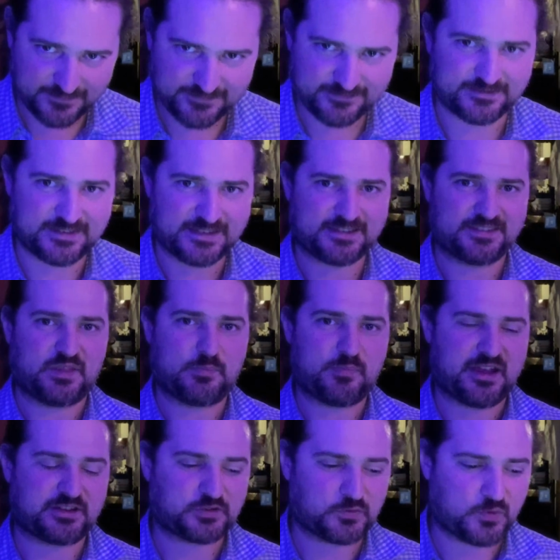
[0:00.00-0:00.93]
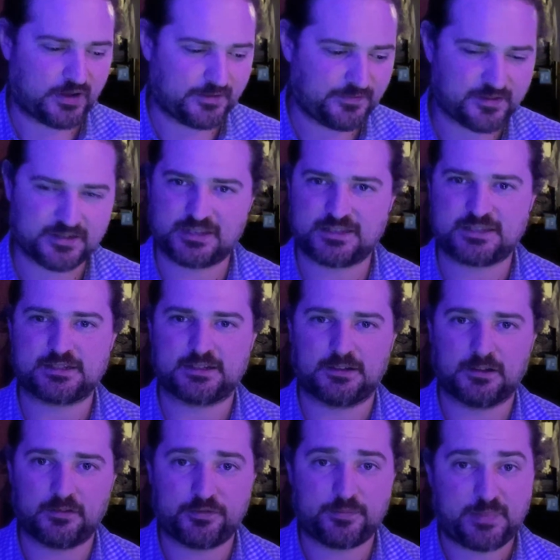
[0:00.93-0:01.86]
this is the best one. This is
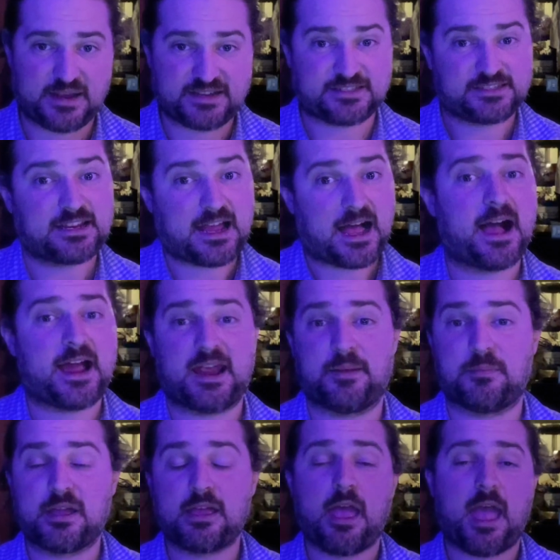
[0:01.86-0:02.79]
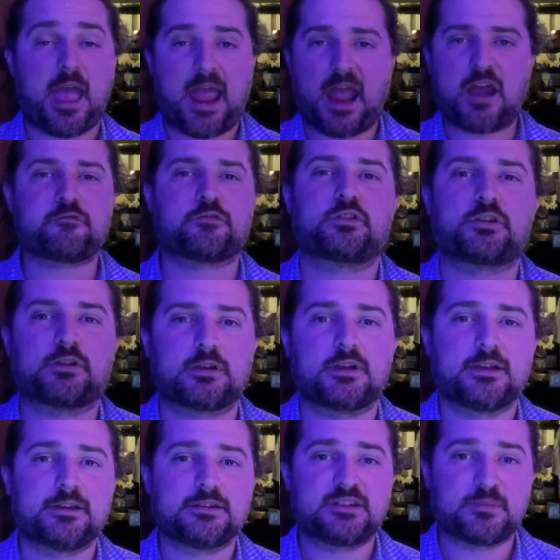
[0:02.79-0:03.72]
still the best time ever
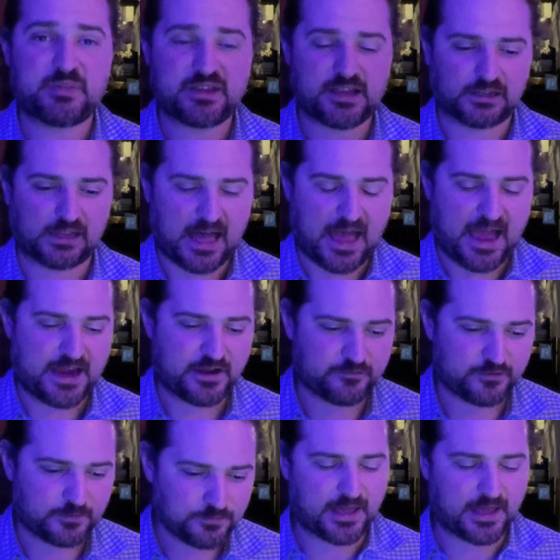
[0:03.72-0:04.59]
to be alive.